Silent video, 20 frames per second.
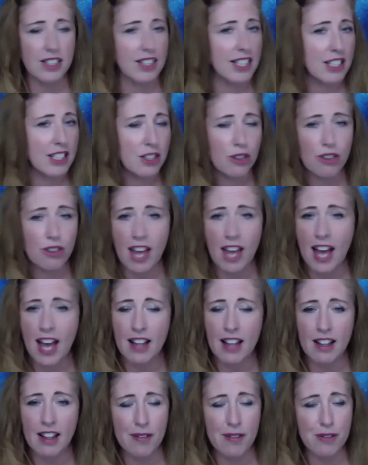this or that,
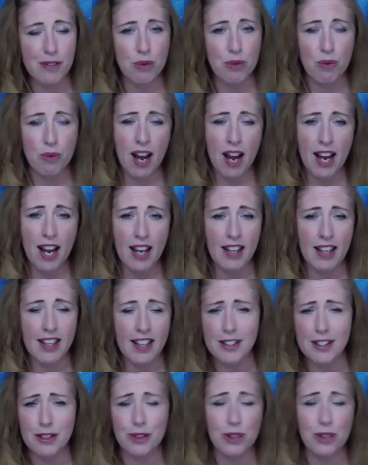left or right,
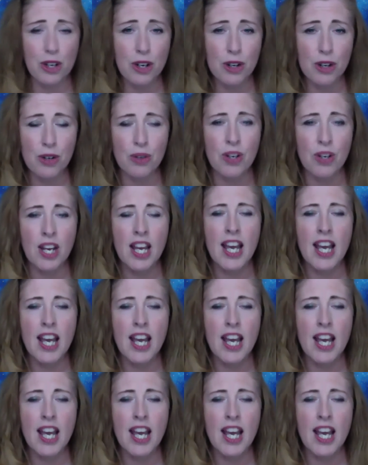yes or no.